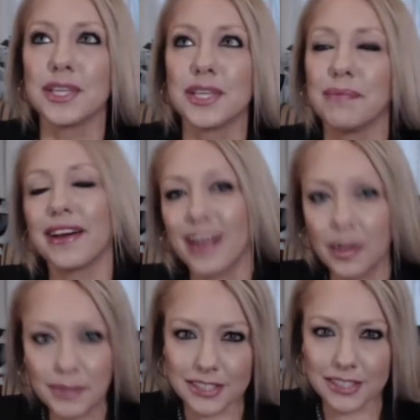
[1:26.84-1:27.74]
So Mary, a
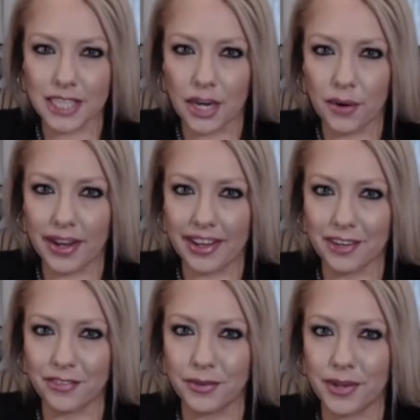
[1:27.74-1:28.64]
couple years ago, I
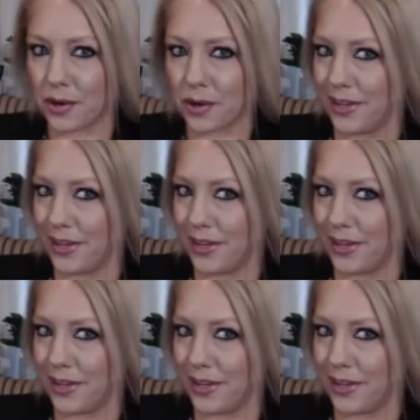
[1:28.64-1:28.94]
interviewed Gary